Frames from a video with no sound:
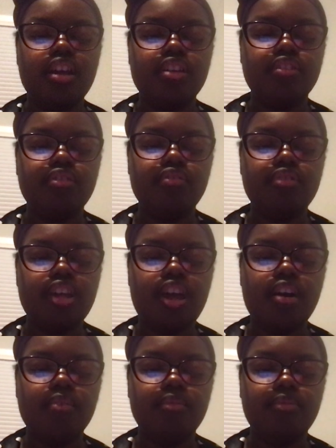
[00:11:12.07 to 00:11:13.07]
So
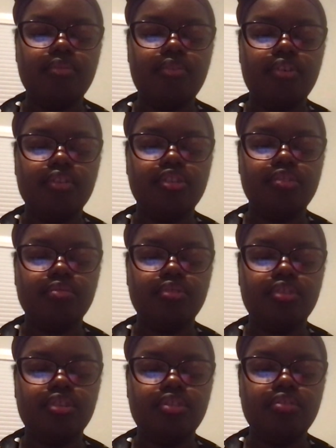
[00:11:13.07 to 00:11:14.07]
now
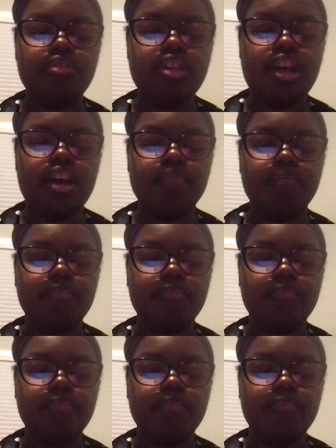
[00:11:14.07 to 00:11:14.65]
to do that,